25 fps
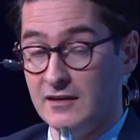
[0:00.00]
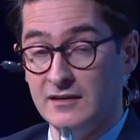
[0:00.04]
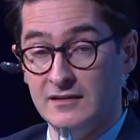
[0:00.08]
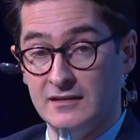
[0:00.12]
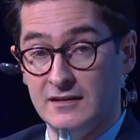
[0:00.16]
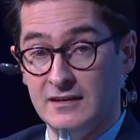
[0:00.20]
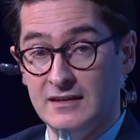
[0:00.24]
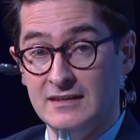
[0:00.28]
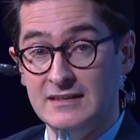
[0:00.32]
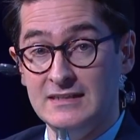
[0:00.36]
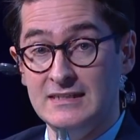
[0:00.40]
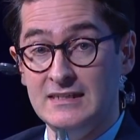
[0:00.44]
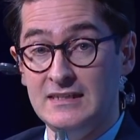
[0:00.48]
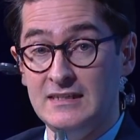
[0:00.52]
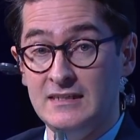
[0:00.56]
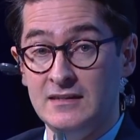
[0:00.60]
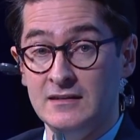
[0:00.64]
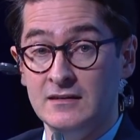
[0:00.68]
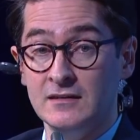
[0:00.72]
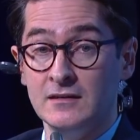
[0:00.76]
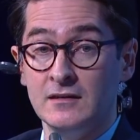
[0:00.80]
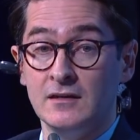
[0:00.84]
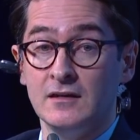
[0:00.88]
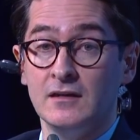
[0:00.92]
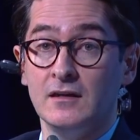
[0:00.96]
and
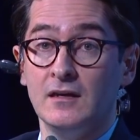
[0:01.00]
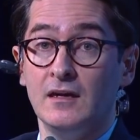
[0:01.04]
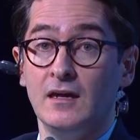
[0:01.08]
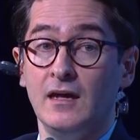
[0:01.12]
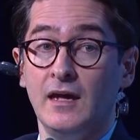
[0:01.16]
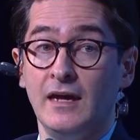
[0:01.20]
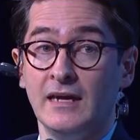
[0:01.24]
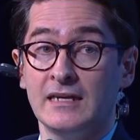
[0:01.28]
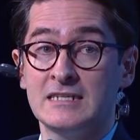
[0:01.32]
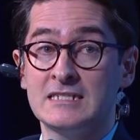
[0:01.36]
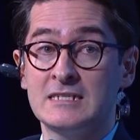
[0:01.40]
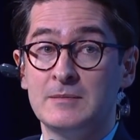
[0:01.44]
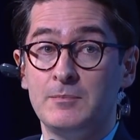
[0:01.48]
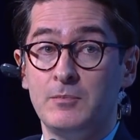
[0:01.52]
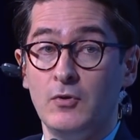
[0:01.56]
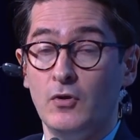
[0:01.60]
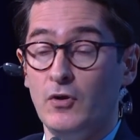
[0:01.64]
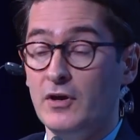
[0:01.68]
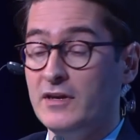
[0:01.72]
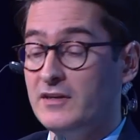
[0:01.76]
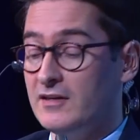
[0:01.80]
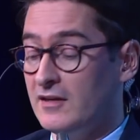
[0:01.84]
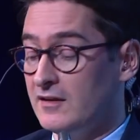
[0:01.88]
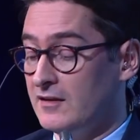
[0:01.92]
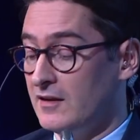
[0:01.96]
indeed,
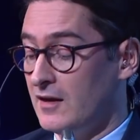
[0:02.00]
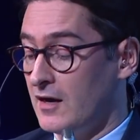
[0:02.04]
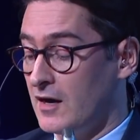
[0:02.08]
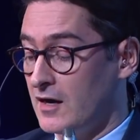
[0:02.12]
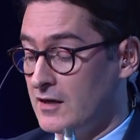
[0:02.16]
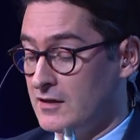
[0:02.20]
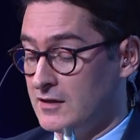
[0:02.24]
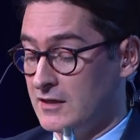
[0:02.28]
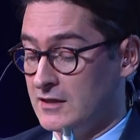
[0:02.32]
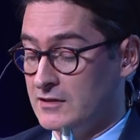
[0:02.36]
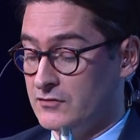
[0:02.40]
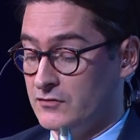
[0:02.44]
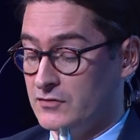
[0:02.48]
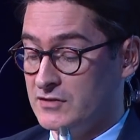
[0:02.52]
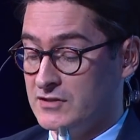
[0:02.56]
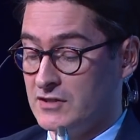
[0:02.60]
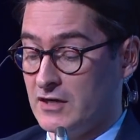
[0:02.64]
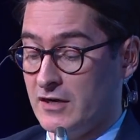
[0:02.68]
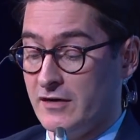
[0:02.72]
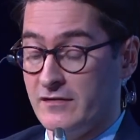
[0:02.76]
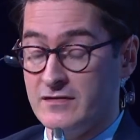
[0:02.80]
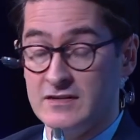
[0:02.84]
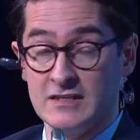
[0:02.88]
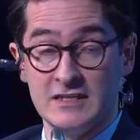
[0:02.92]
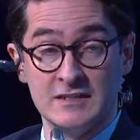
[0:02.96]
exploiting the Arctic's
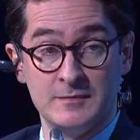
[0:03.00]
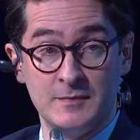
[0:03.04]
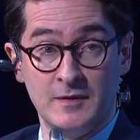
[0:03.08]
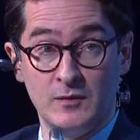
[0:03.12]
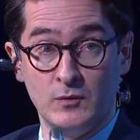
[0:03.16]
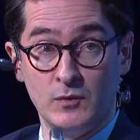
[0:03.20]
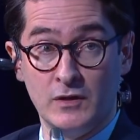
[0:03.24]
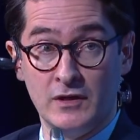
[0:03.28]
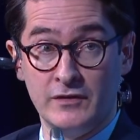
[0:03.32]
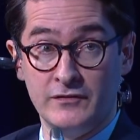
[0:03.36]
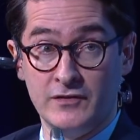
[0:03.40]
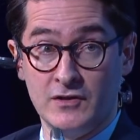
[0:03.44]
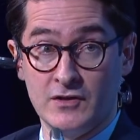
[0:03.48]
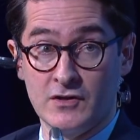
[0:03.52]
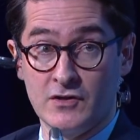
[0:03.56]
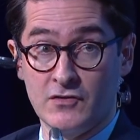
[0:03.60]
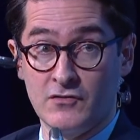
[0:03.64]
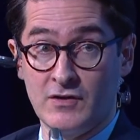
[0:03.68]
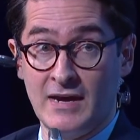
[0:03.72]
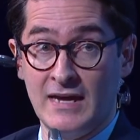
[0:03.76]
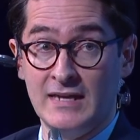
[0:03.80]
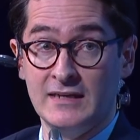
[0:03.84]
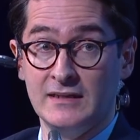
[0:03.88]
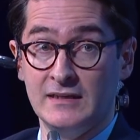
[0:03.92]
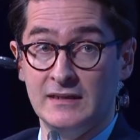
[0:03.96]
reserves has been one of your
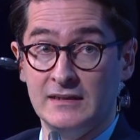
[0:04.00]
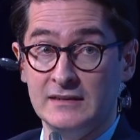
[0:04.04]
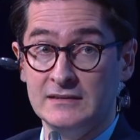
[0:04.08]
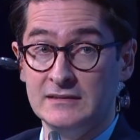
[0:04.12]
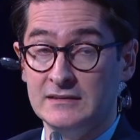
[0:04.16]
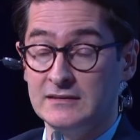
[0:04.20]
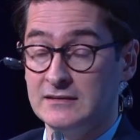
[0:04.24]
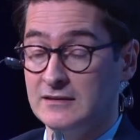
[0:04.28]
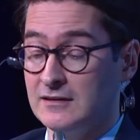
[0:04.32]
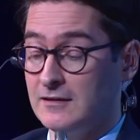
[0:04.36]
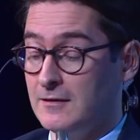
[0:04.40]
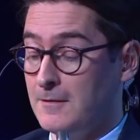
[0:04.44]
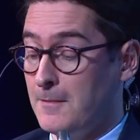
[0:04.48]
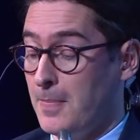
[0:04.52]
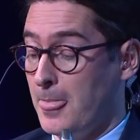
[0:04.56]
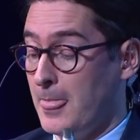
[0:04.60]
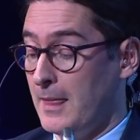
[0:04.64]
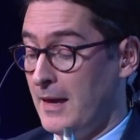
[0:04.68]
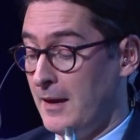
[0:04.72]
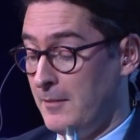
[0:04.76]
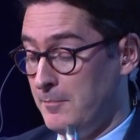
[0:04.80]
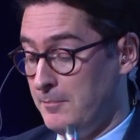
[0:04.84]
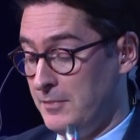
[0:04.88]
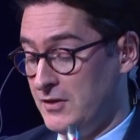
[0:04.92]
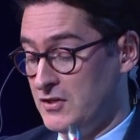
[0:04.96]
grandest
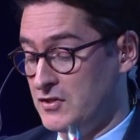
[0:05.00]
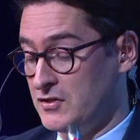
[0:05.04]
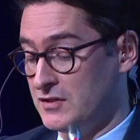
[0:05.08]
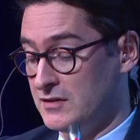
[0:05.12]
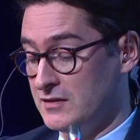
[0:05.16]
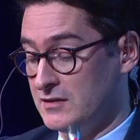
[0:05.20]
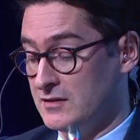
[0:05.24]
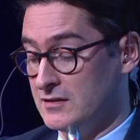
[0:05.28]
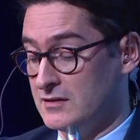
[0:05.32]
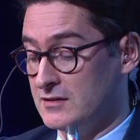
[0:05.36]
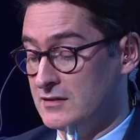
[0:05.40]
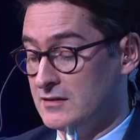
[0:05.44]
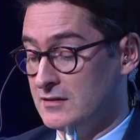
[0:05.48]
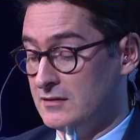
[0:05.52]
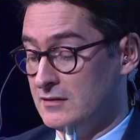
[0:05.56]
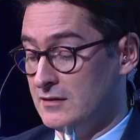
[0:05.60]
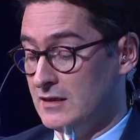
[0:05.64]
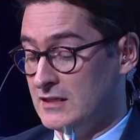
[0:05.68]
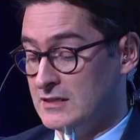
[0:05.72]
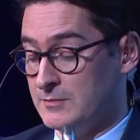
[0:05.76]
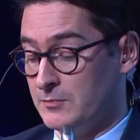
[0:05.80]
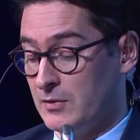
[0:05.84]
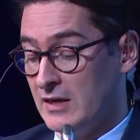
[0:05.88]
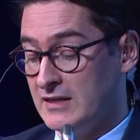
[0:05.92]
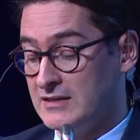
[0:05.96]
ambitions
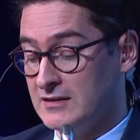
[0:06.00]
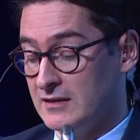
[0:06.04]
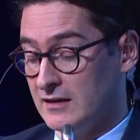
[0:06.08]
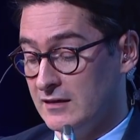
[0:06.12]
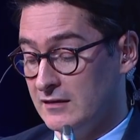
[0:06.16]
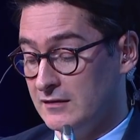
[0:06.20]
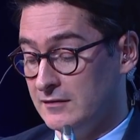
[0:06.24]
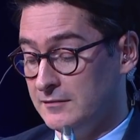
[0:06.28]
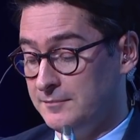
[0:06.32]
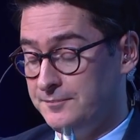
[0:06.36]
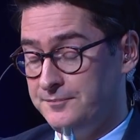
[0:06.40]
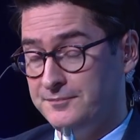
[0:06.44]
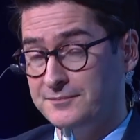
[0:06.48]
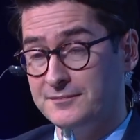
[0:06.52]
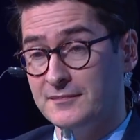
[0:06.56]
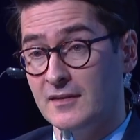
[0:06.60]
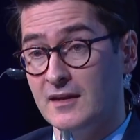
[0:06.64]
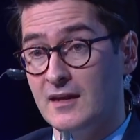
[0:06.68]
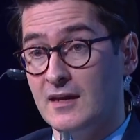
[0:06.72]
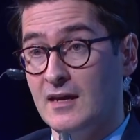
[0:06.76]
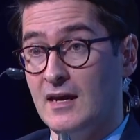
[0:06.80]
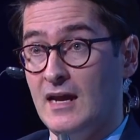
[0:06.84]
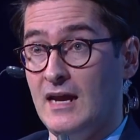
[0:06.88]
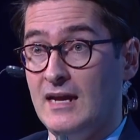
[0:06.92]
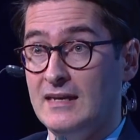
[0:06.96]
as president.
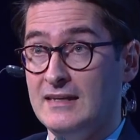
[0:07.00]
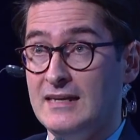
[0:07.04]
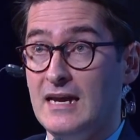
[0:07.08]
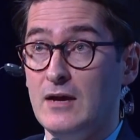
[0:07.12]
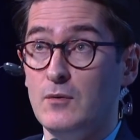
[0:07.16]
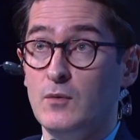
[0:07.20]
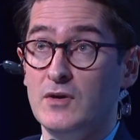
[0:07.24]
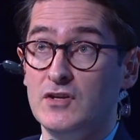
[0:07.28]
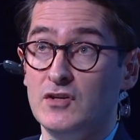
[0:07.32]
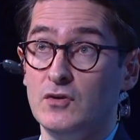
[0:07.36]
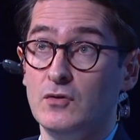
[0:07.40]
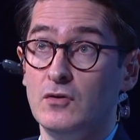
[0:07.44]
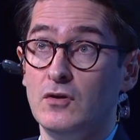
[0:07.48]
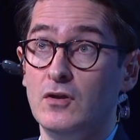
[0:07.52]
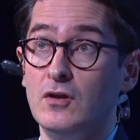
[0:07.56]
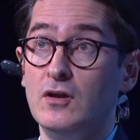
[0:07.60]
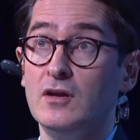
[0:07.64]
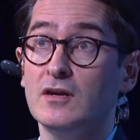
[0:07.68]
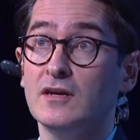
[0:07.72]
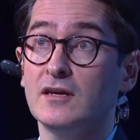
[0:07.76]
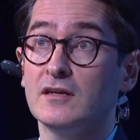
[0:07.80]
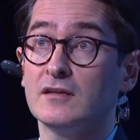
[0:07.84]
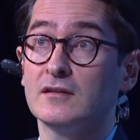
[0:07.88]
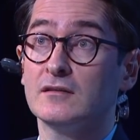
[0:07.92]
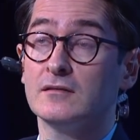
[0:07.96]
And yet when you
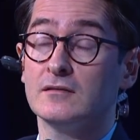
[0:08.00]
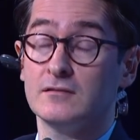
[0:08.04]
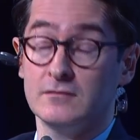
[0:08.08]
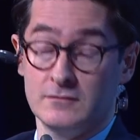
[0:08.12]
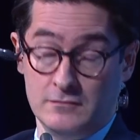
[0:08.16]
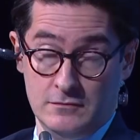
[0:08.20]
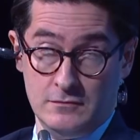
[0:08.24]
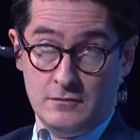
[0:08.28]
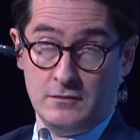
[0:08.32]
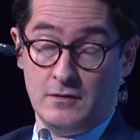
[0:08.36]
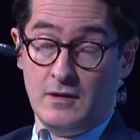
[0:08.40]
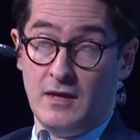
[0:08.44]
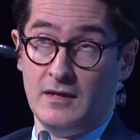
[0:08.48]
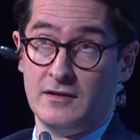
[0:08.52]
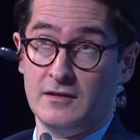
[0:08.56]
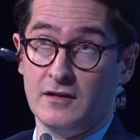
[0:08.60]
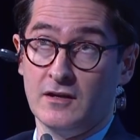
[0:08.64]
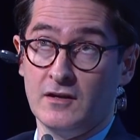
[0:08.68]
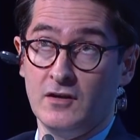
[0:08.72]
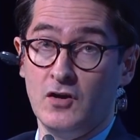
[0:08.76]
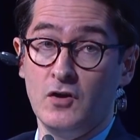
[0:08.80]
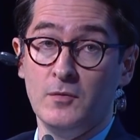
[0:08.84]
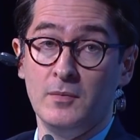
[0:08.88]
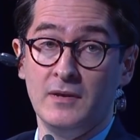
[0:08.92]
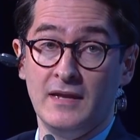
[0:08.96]
look at the
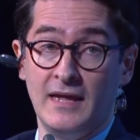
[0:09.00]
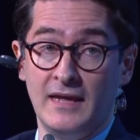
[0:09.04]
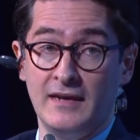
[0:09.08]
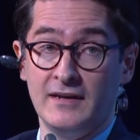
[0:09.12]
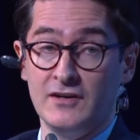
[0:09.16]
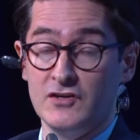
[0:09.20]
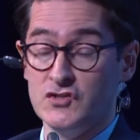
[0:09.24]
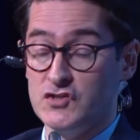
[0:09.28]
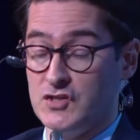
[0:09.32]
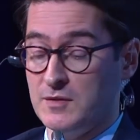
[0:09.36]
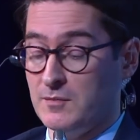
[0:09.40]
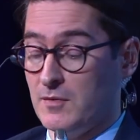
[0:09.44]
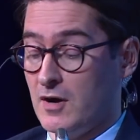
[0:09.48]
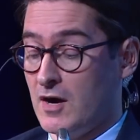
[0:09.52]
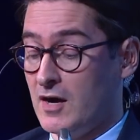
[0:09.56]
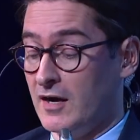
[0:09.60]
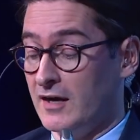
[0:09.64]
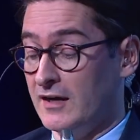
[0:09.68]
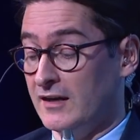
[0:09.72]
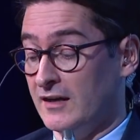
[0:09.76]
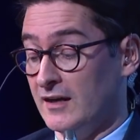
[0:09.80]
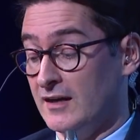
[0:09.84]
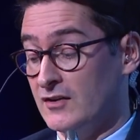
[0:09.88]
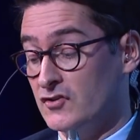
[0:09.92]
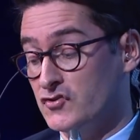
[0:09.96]
global energy
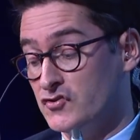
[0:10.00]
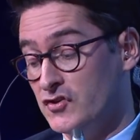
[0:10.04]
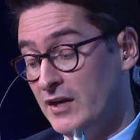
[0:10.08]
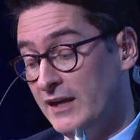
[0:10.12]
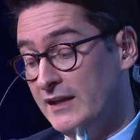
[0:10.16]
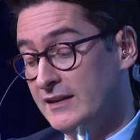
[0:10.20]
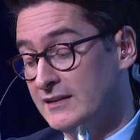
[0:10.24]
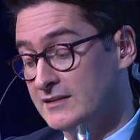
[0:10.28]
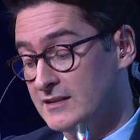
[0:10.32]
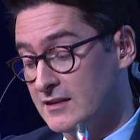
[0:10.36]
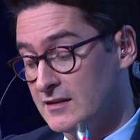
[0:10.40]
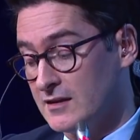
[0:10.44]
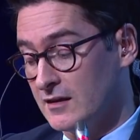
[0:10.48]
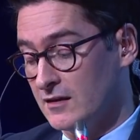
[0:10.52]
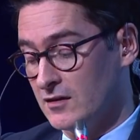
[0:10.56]
market and trends in